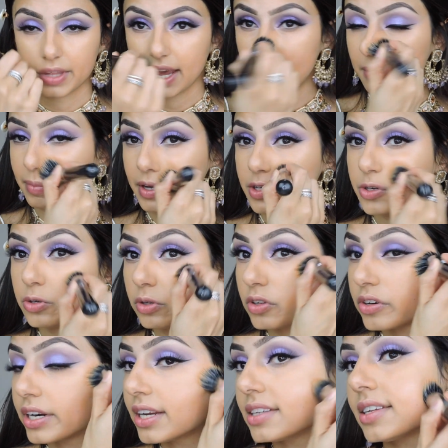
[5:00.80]
And my
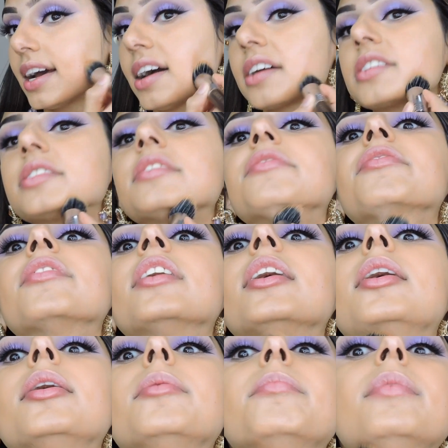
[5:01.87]
jewelry is actually
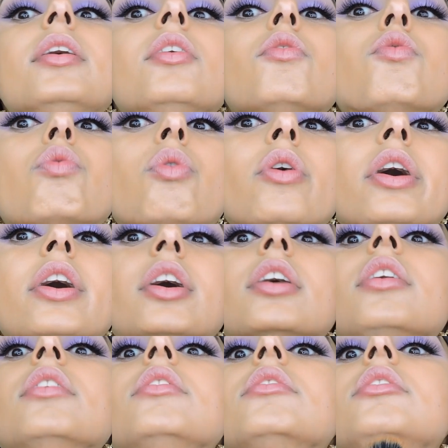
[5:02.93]
from
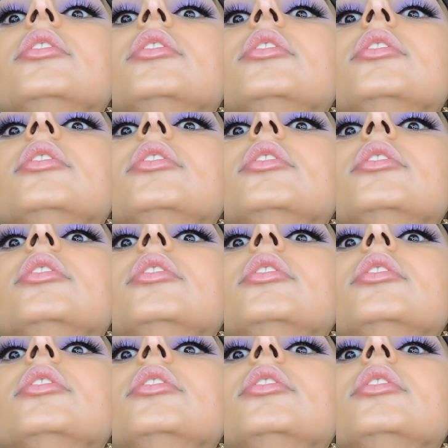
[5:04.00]
Royalty